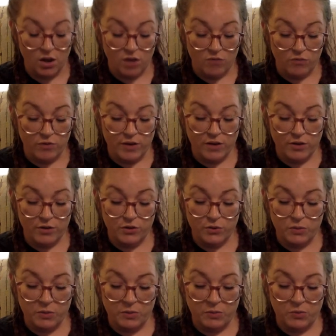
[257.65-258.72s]
Readers
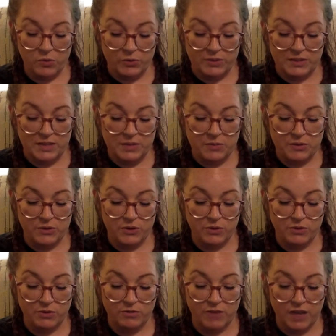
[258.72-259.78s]
will be pulled deep into
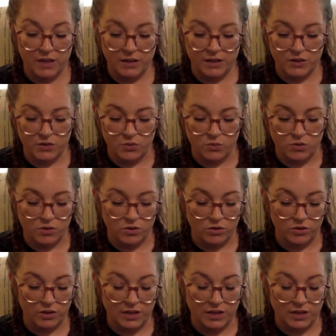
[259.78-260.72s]
Aurelia's world